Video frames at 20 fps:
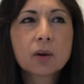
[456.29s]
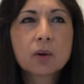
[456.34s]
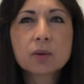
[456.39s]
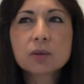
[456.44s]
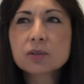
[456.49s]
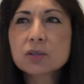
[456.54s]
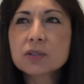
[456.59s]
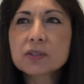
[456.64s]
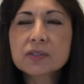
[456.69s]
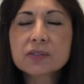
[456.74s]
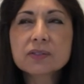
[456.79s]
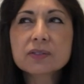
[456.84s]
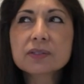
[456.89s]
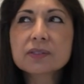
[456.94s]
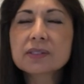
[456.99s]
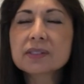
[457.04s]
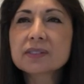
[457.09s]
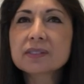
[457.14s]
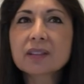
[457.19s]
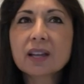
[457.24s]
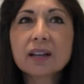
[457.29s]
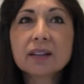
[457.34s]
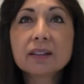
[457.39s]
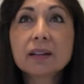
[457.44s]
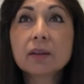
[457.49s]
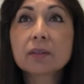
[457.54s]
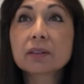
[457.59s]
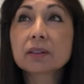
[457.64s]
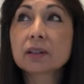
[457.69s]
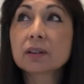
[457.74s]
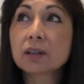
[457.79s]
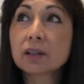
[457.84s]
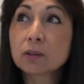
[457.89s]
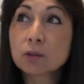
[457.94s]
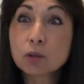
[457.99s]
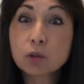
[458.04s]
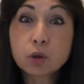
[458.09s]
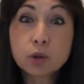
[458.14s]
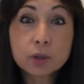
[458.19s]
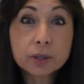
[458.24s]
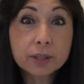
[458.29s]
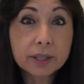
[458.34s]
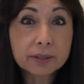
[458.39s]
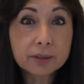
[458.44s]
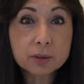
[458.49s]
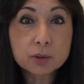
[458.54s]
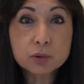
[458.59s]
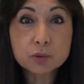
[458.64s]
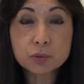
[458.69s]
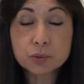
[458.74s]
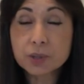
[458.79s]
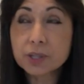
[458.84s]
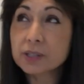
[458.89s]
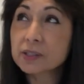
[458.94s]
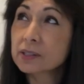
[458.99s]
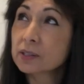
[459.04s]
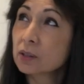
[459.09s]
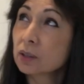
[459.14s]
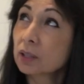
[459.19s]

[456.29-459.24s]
Or just stand out there and look at the trees,